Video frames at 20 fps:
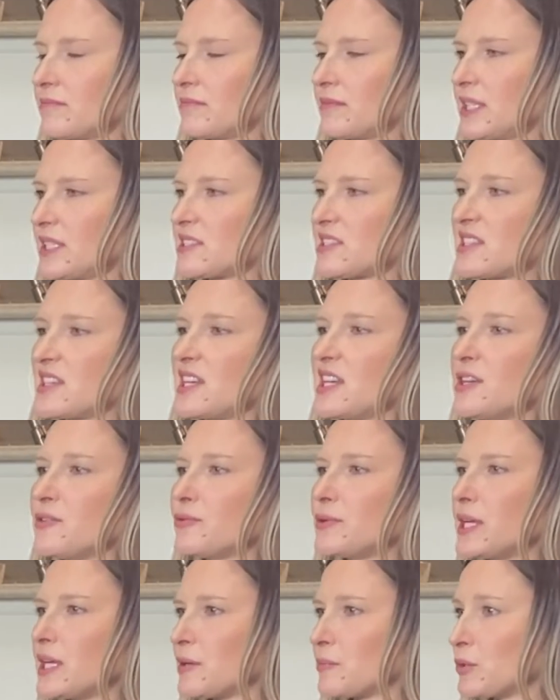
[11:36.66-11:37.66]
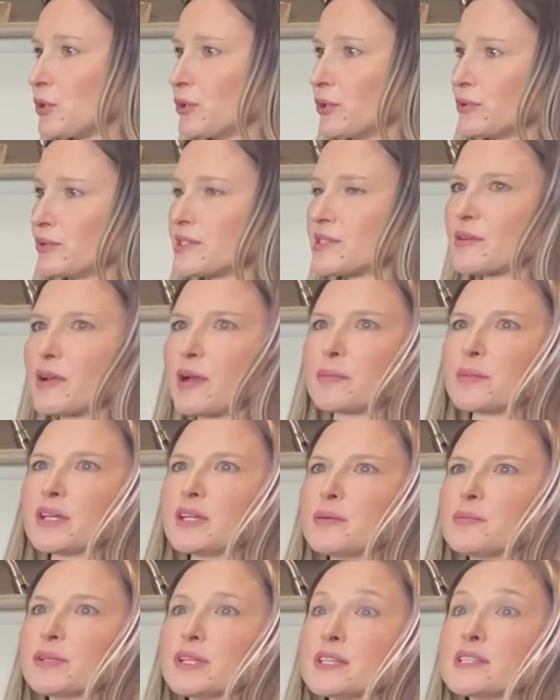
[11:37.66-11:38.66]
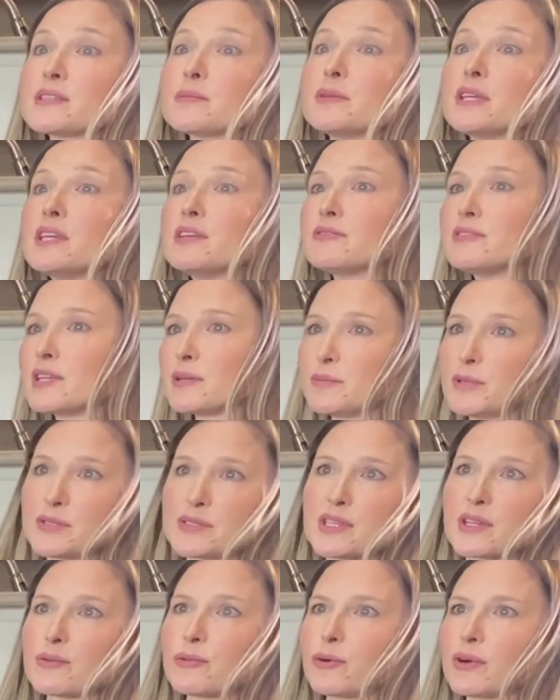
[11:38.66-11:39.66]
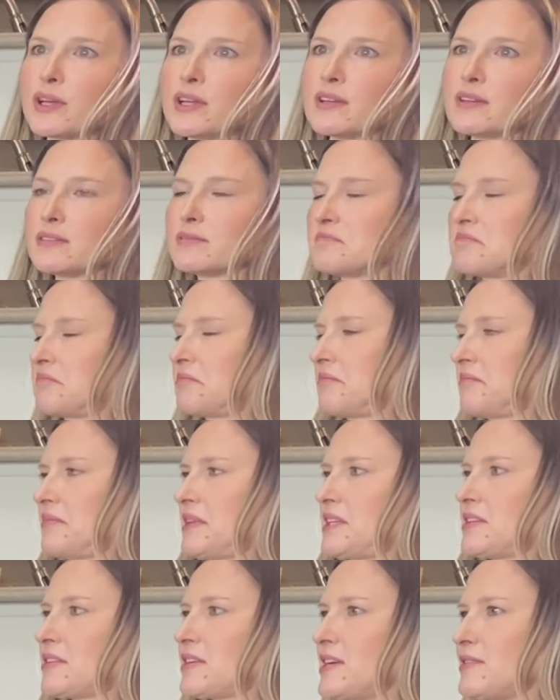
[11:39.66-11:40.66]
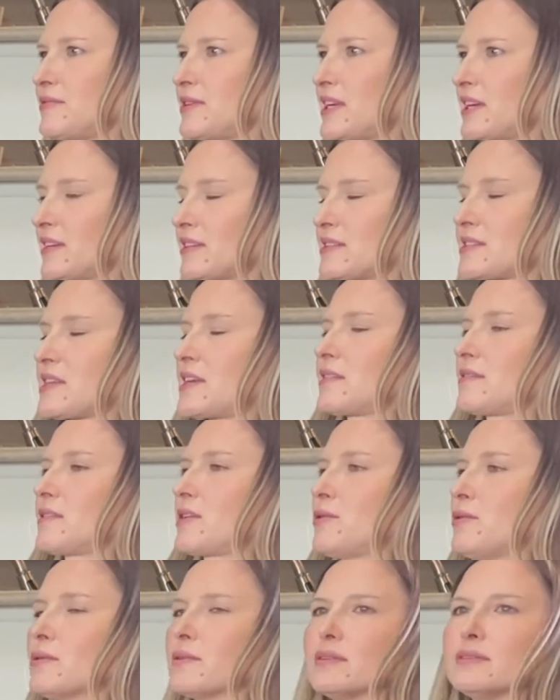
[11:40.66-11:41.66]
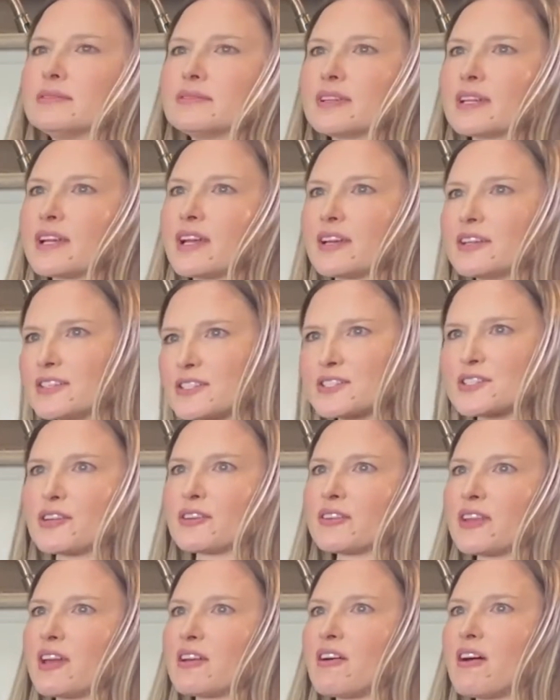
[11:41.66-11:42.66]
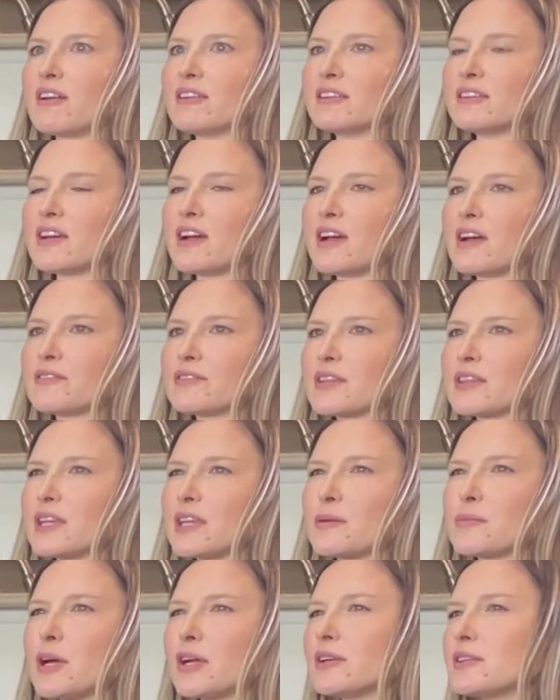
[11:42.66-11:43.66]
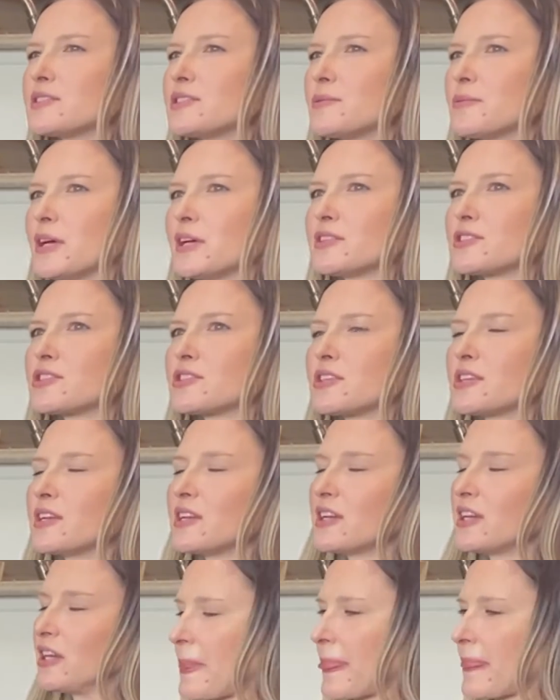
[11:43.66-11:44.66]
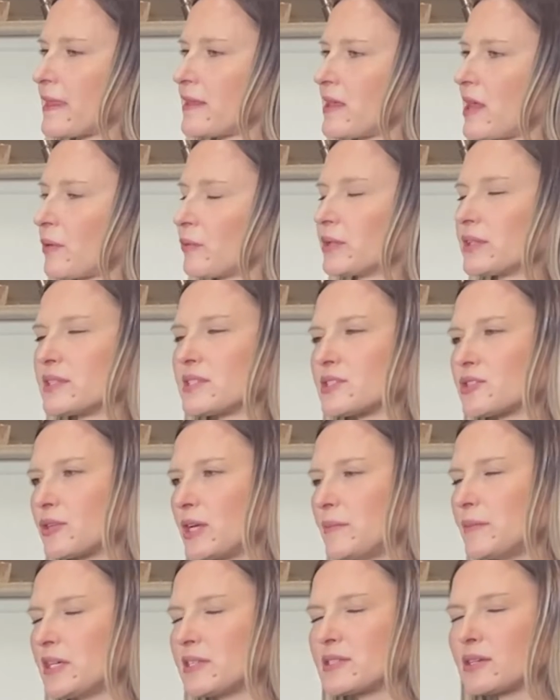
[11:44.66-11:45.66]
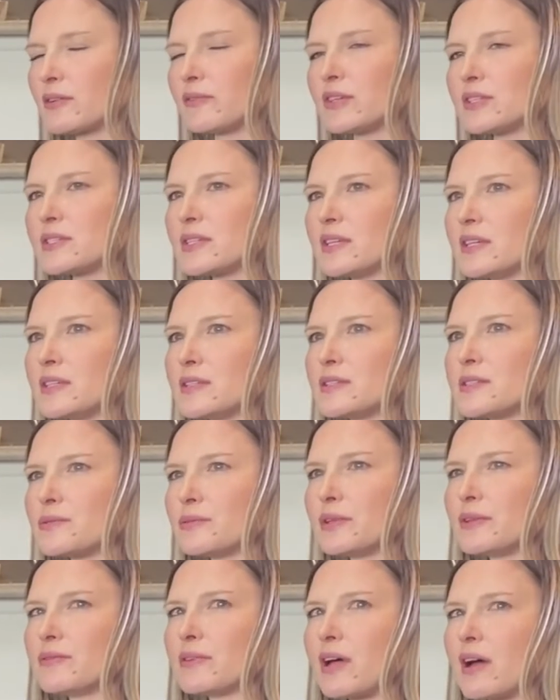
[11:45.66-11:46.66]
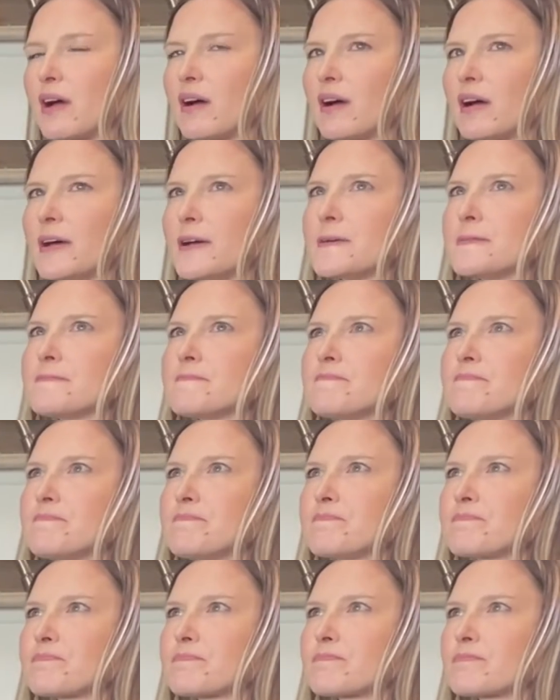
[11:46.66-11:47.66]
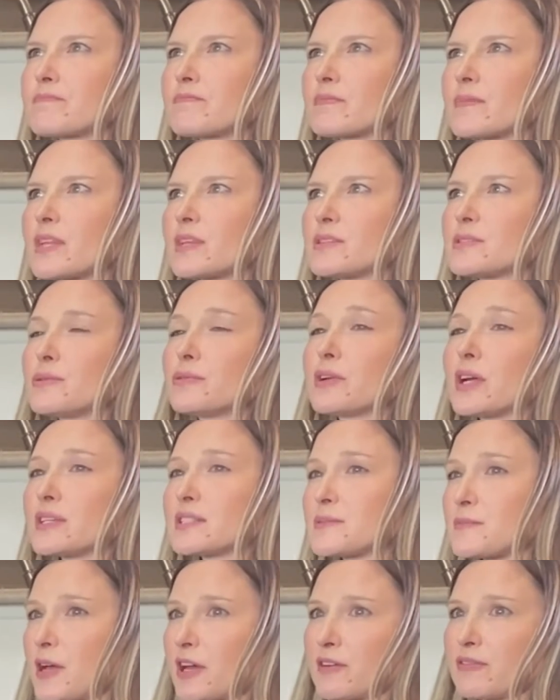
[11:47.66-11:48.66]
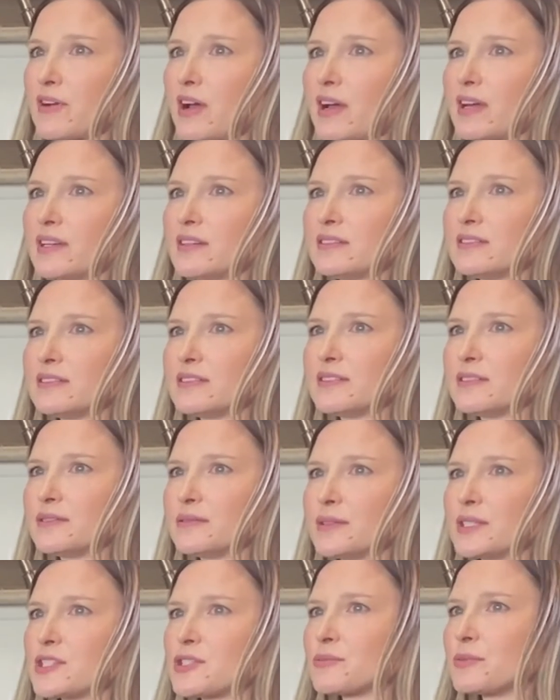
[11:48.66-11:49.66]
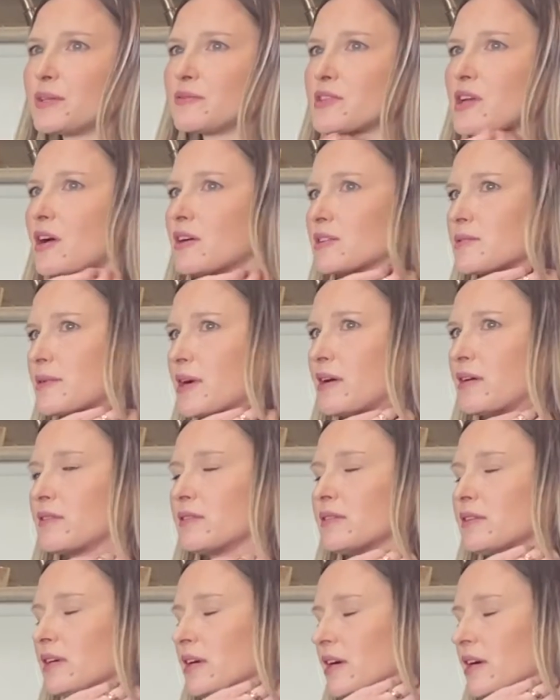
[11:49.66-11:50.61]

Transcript: it's the evening mood, so I'm going to play some evening music for you in your evening. And it's like, cool. Like I can just turn that on and not have to think about it too much. Yeah, with the streaming services, we've got Spotify, which we've talked about.